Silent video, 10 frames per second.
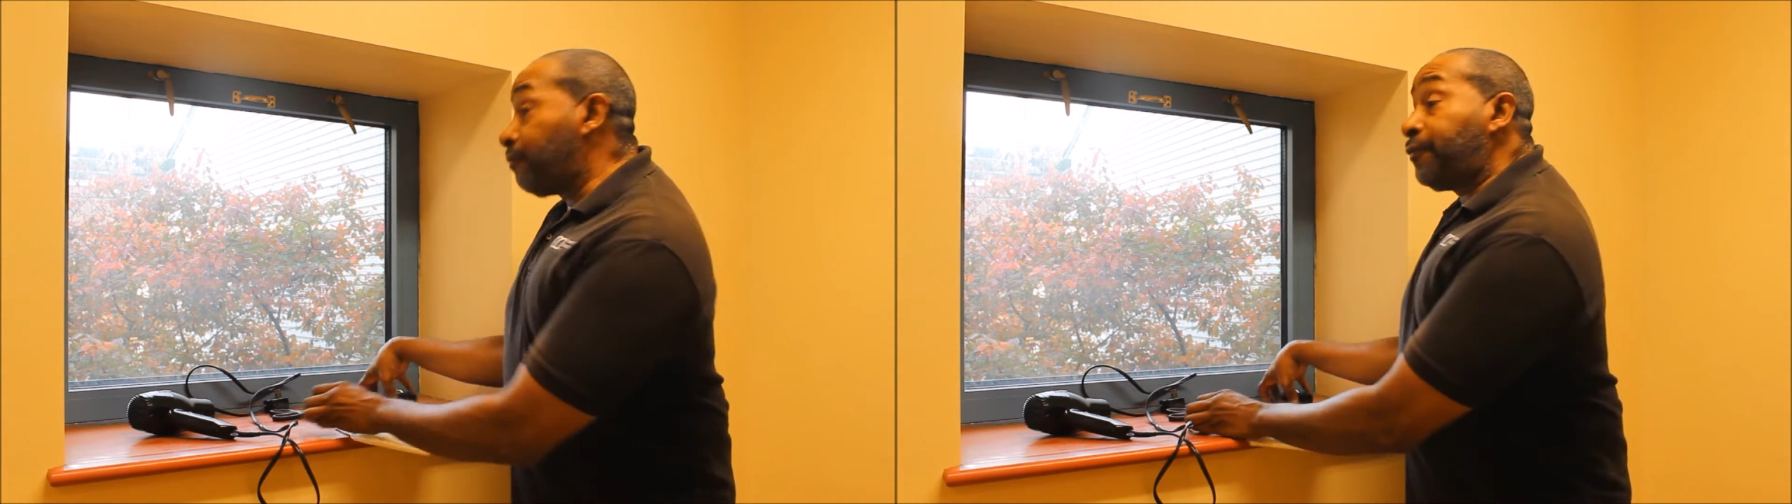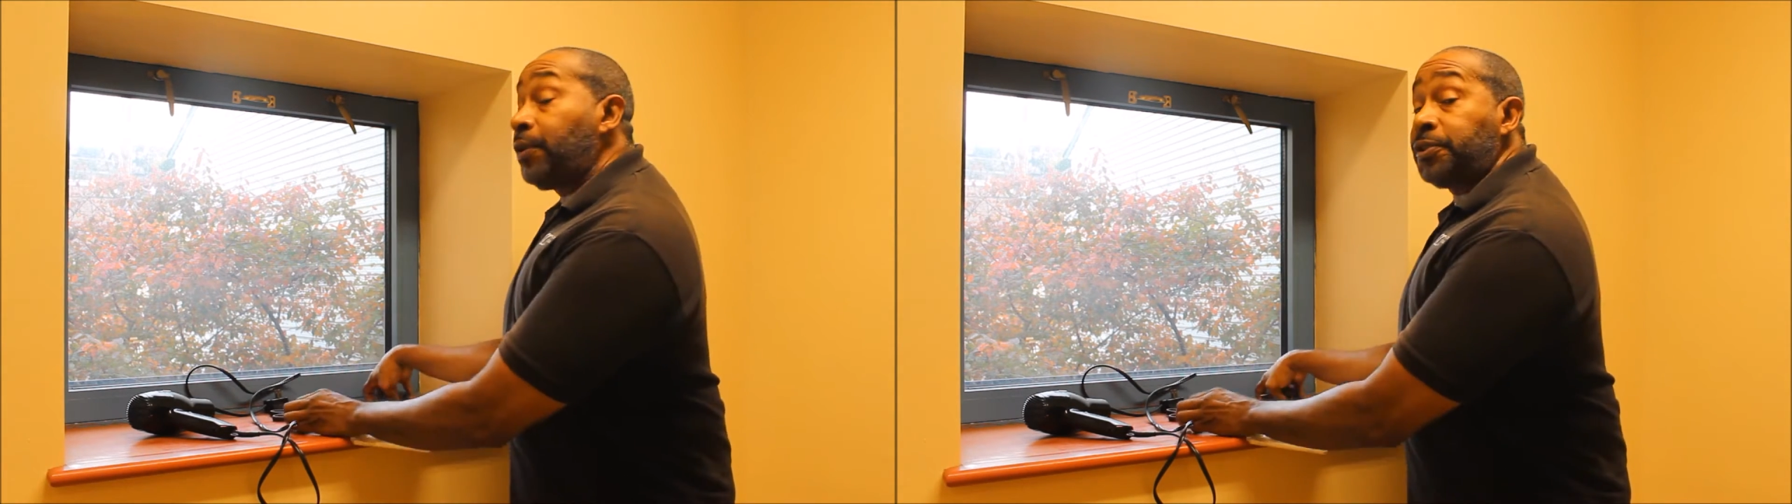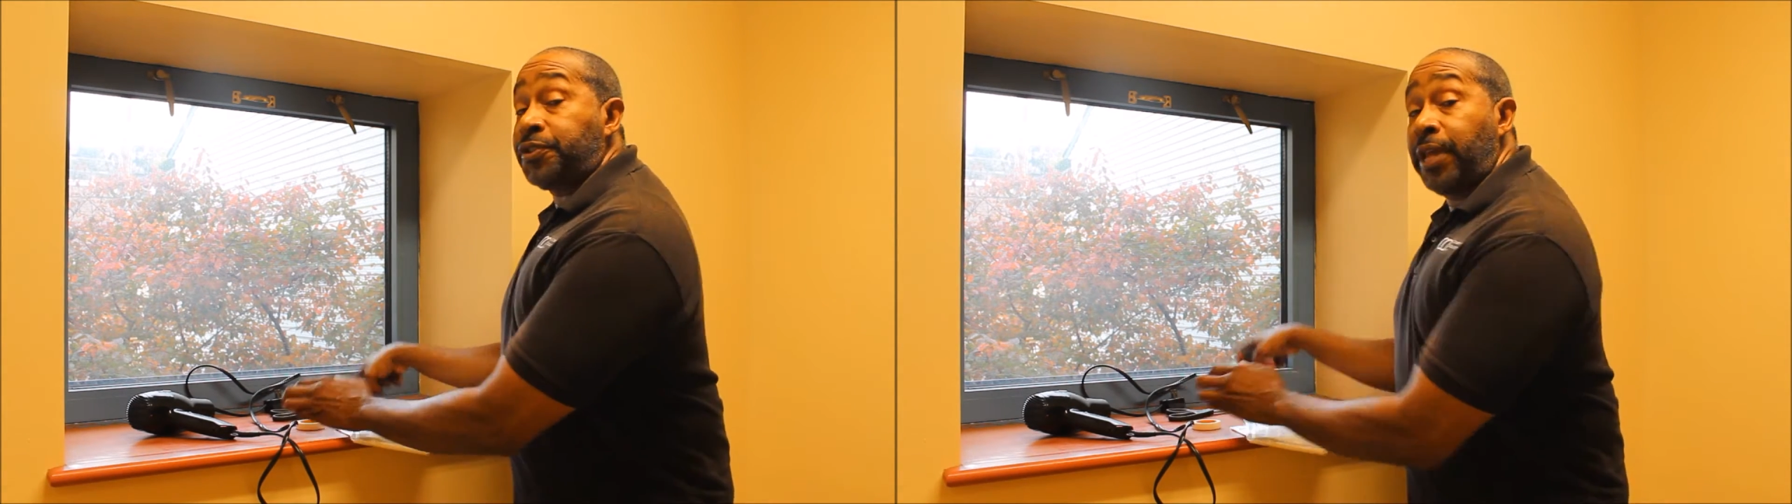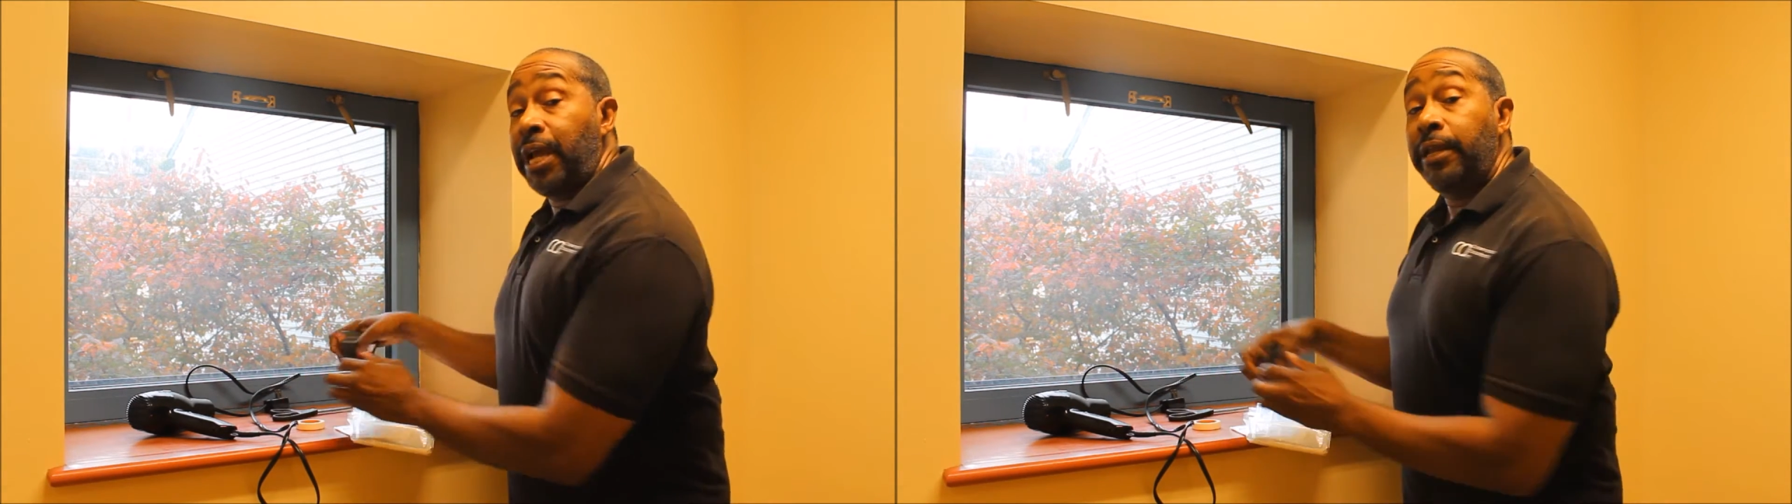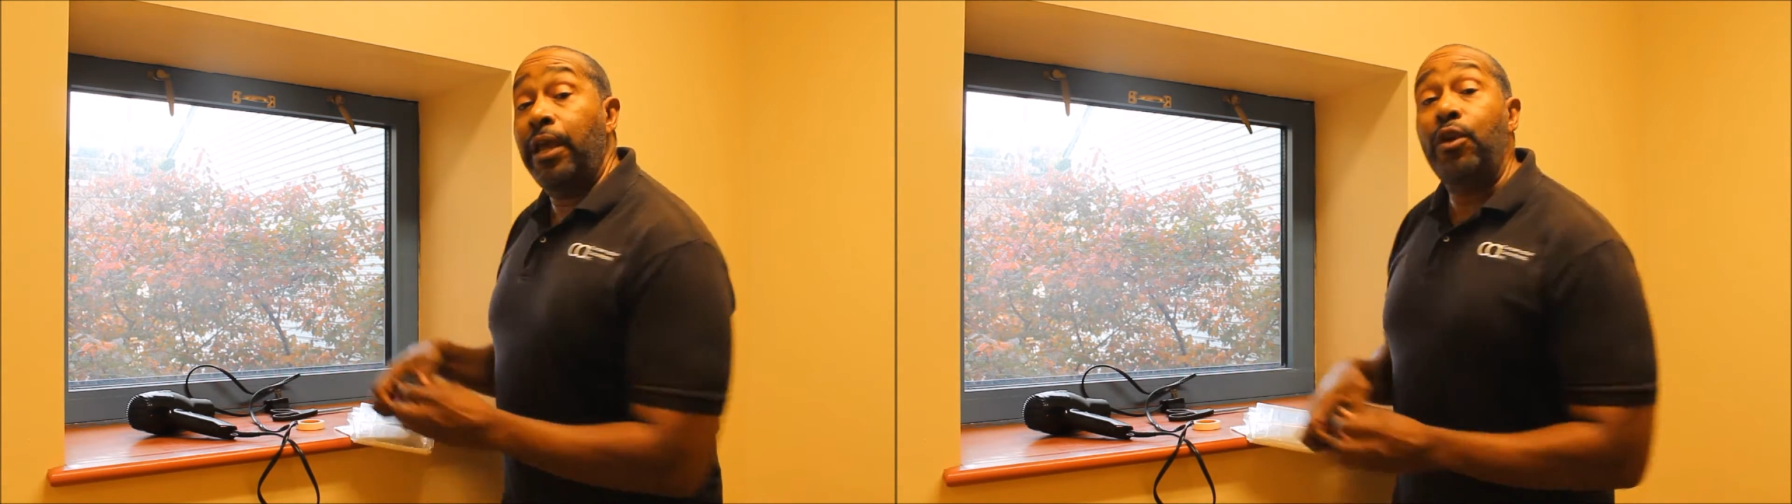first
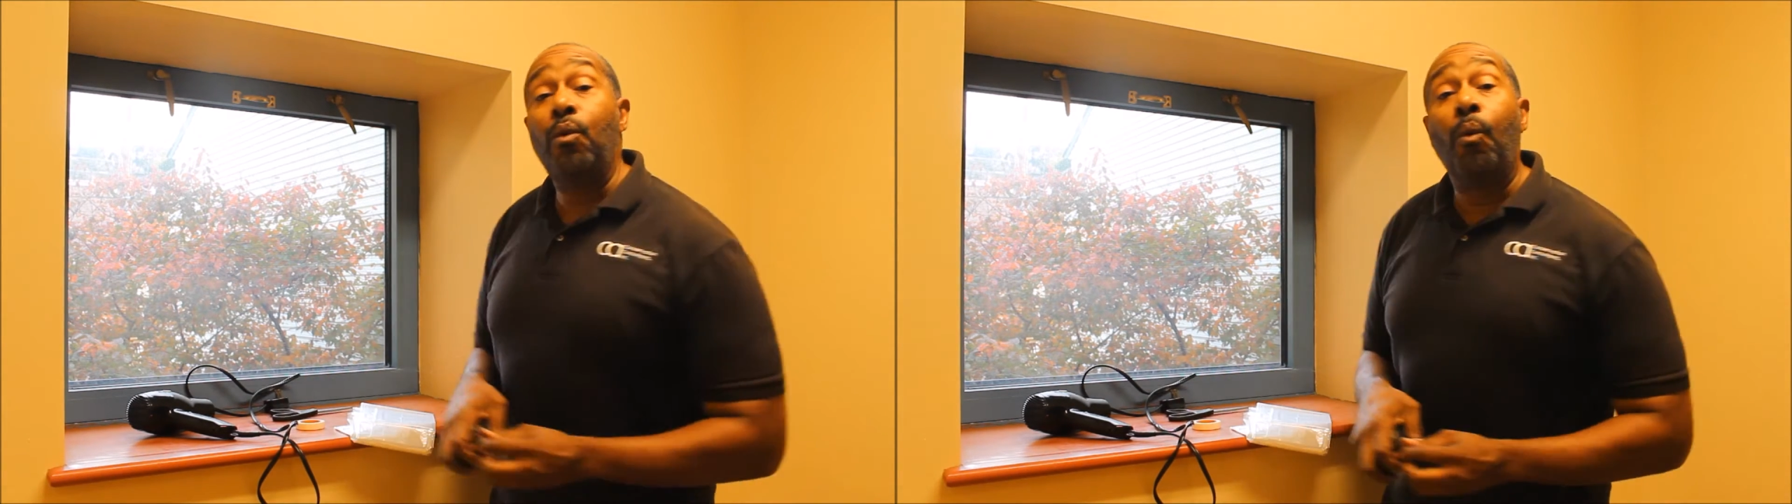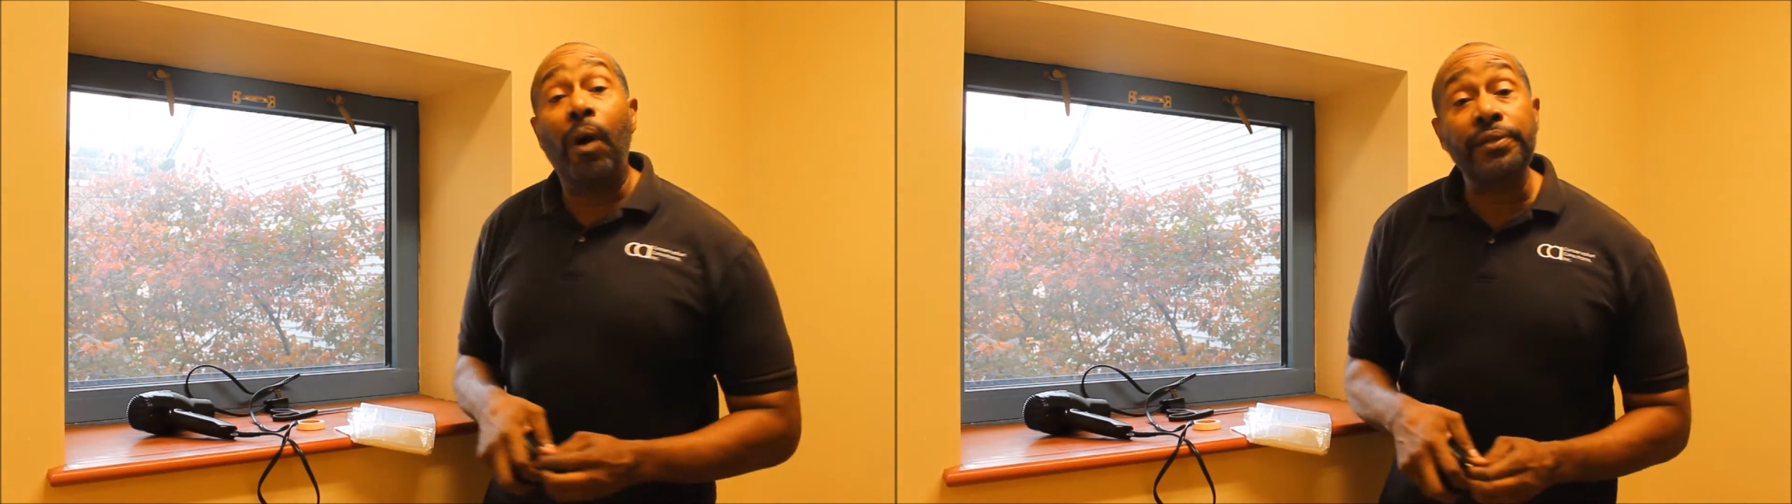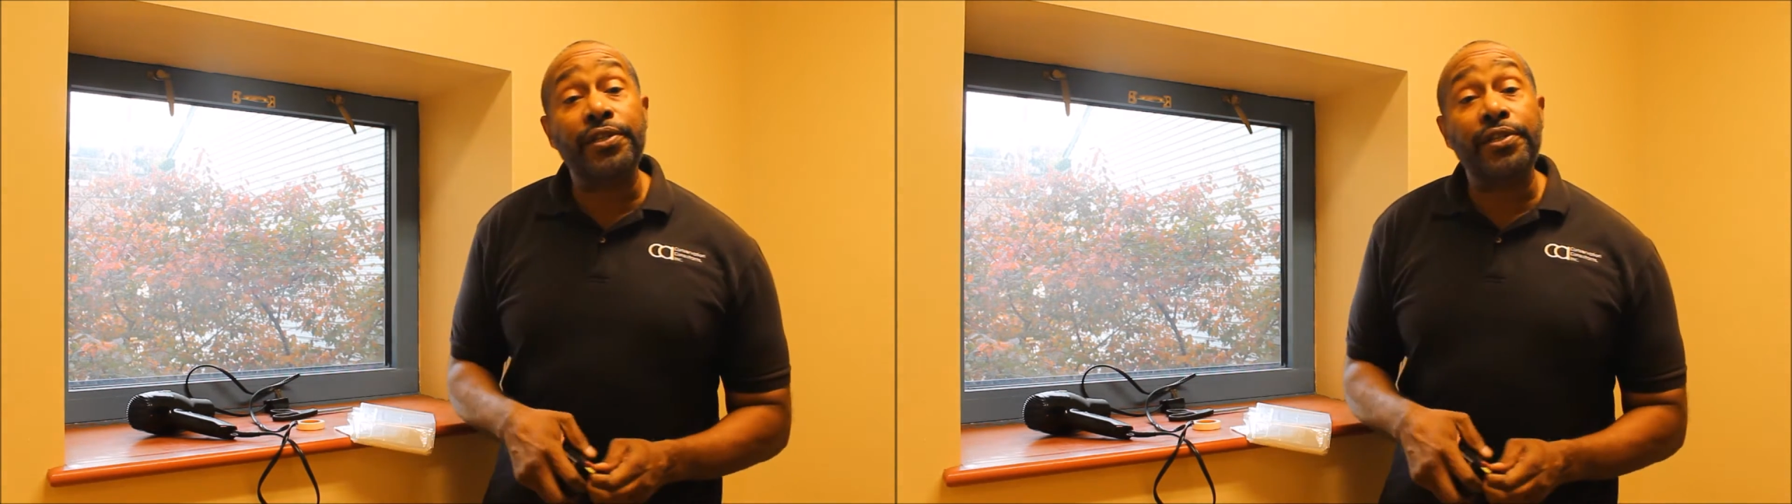thing that you want